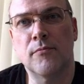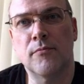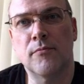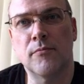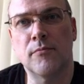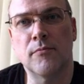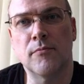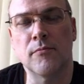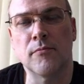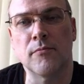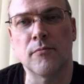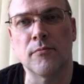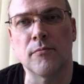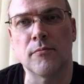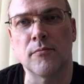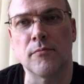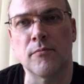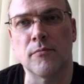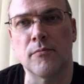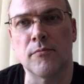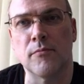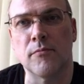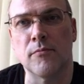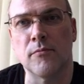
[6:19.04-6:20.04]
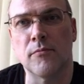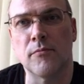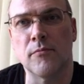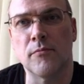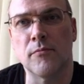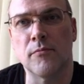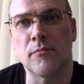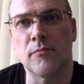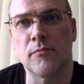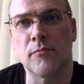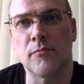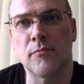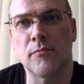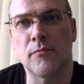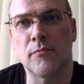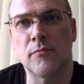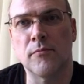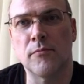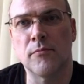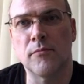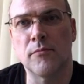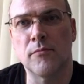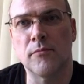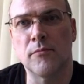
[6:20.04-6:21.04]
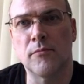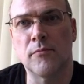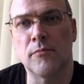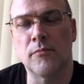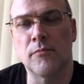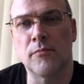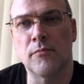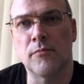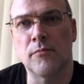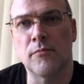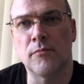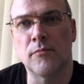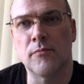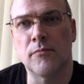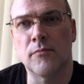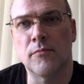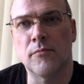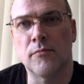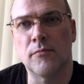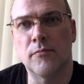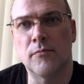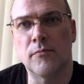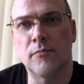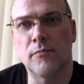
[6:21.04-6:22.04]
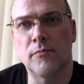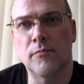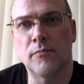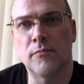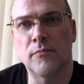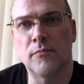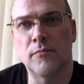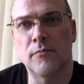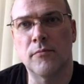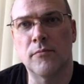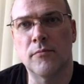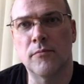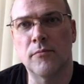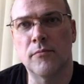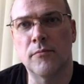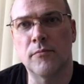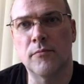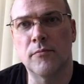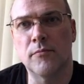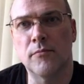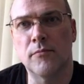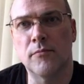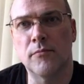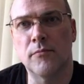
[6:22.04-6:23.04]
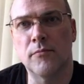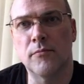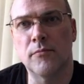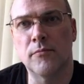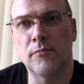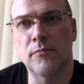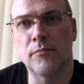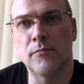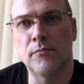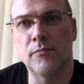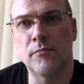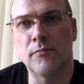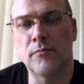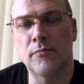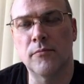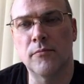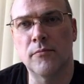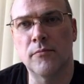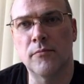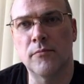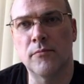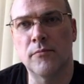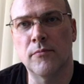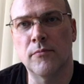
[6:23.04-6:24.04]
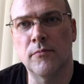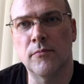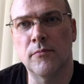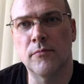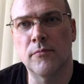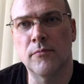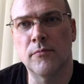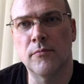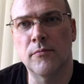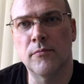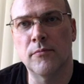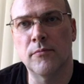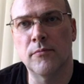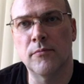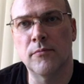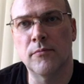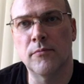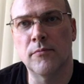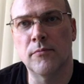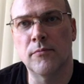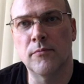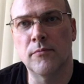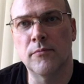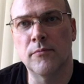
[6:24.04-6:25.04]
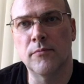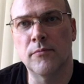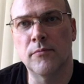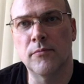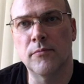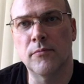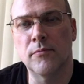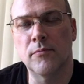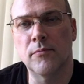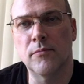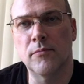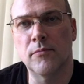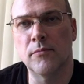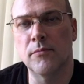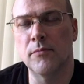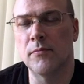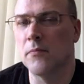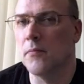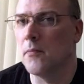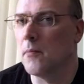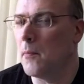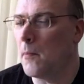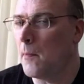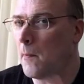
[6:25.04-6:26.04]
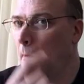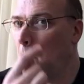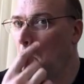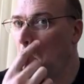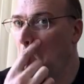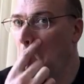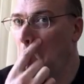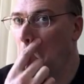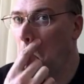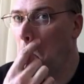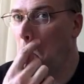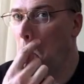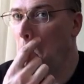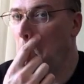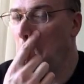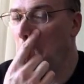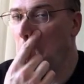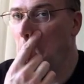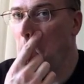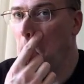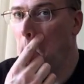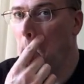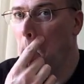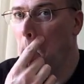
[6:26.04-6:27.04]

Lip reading: [no speech]